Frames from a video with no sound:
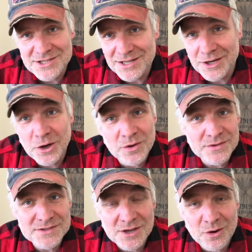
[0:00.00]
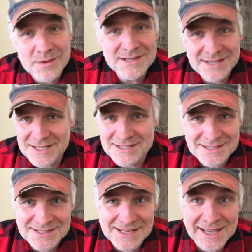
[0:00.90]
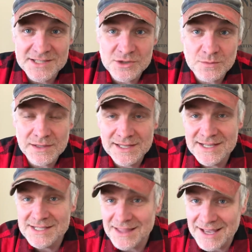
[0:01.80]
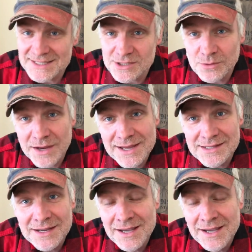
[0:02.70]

You know, there's always this catch and release, and that's great.